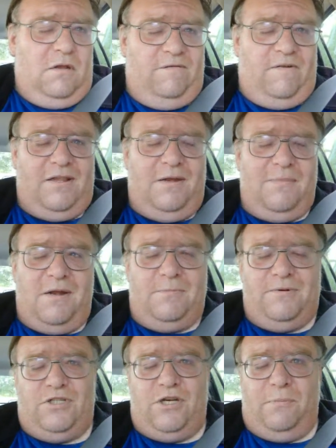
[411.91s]
Finally met up
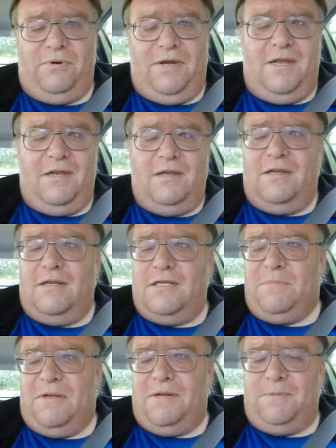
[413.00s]
with Cyprian.
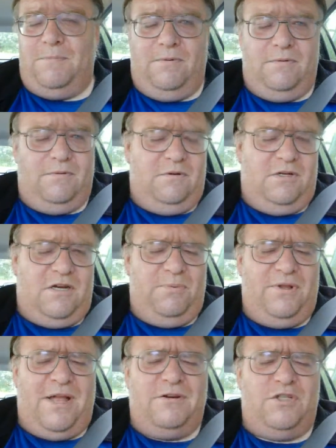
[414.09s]
Spent a
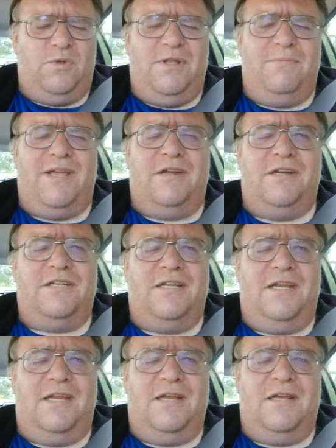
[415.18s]
couple hours with him down at
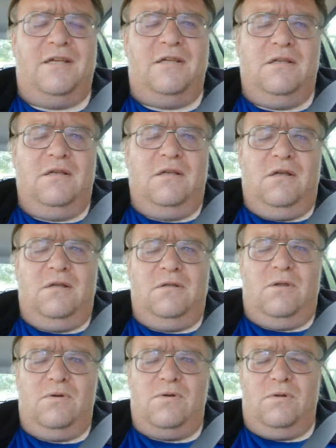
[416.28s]
the
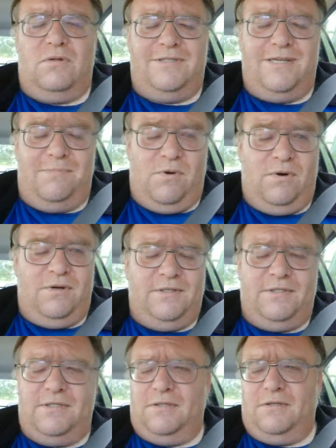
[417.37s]
local Tim
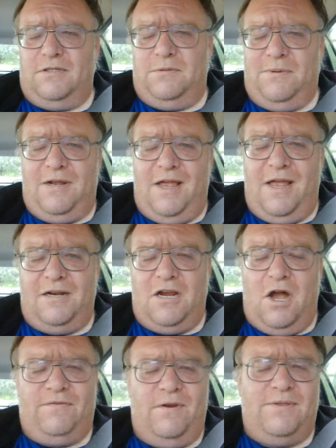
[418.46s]
Hortons. Had a
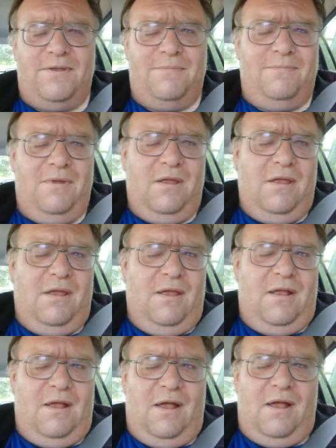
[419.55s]
coffee with him.
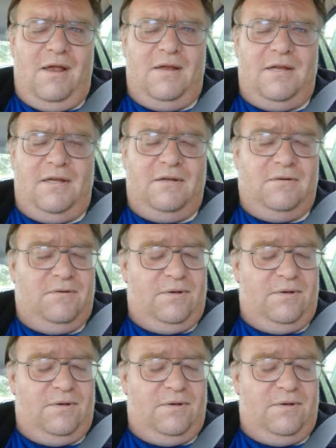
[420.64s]
I